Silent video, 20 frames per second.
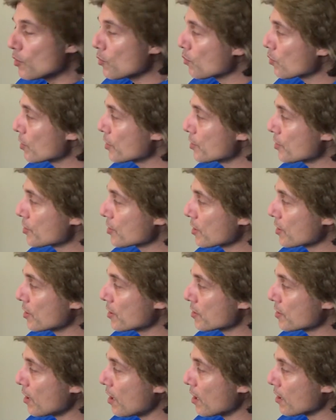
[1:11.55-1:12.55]
We're just
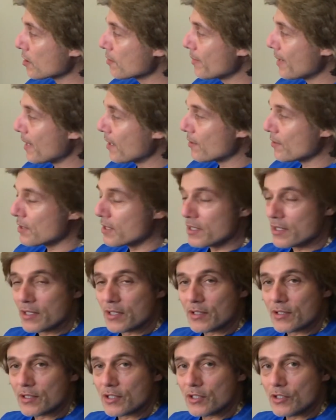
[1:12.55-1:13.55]
going to talk about
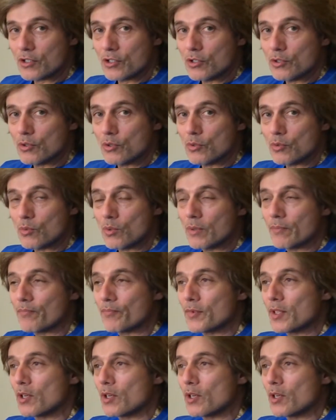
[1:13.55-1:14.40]
the new